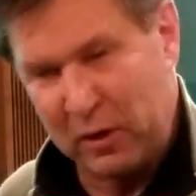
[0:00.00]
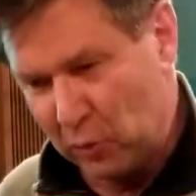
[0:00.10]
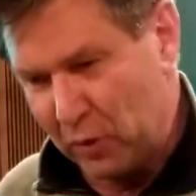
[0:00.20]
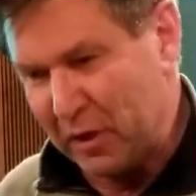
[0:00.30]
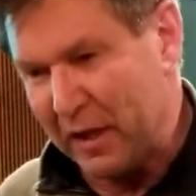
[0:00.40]
So
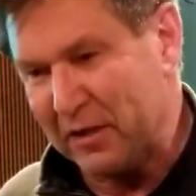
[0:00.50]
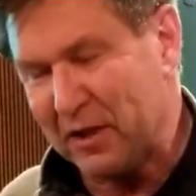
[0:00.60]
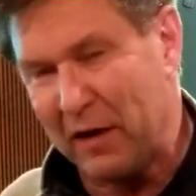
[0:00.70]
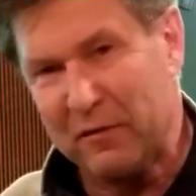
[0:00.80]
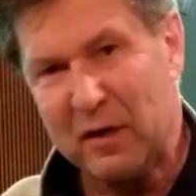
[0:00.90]
we use that
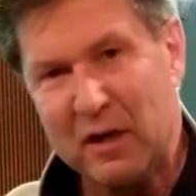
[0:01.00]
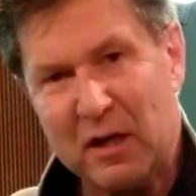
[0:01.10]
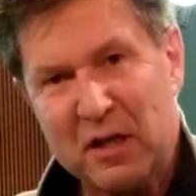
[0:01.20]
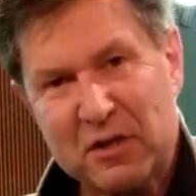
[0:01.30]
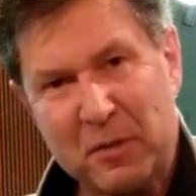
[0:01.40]
instead of
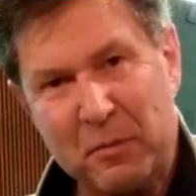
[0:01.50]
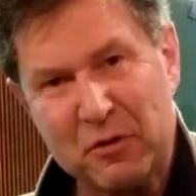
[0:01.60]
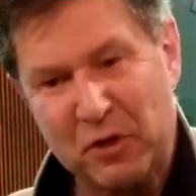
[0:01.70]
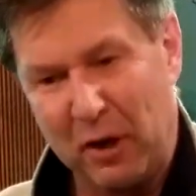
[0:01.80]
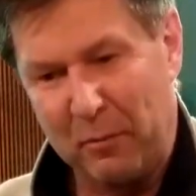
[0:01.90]
simple
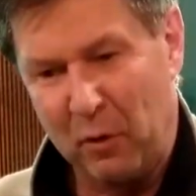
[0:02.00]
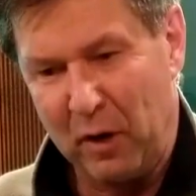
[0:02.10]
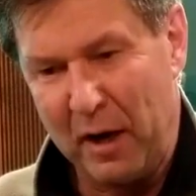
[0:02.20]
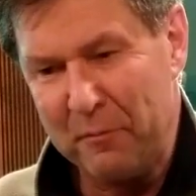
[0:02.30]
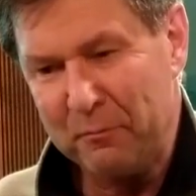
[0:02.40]
syrup, okay?